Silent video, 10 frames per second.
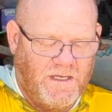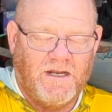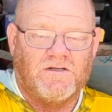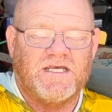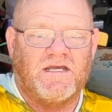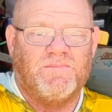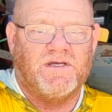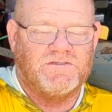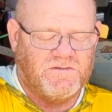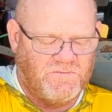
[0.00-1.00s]
And I'll take a
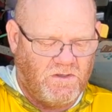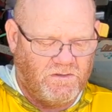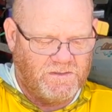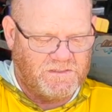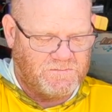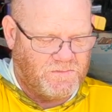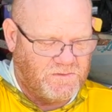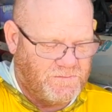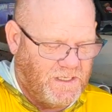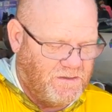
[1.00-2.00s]
picture of all these and put
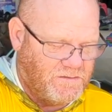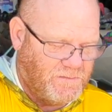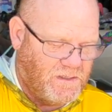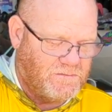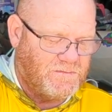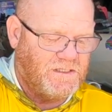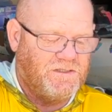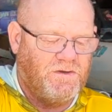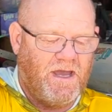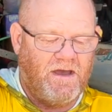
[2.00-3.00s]
them down in the bottom. Then
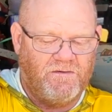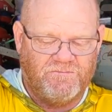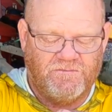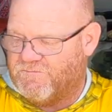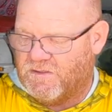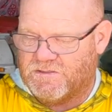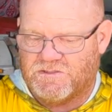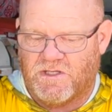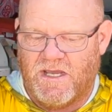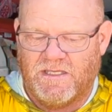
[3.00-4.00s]
you have
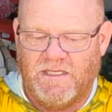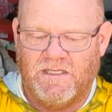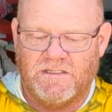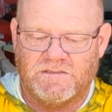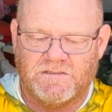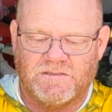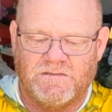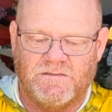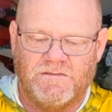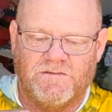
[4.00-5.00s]
Strike King's
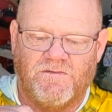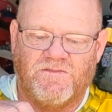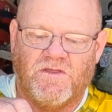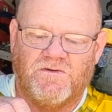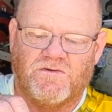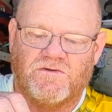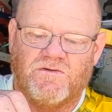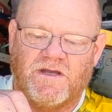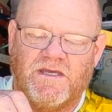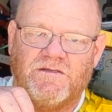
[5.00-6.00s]
Thunder
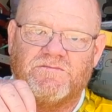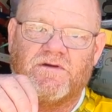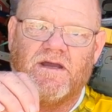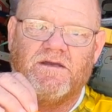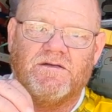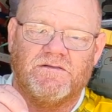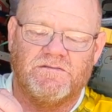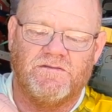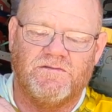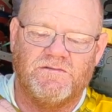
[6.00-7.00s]
Cricket right here.
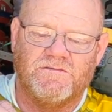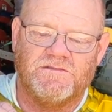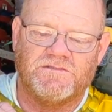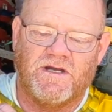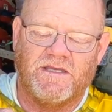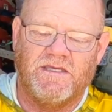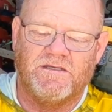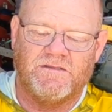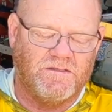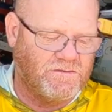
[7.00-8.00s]
Strike
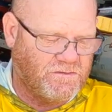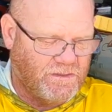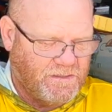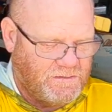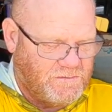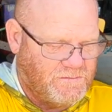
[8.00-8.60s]
King Thunder Cricket.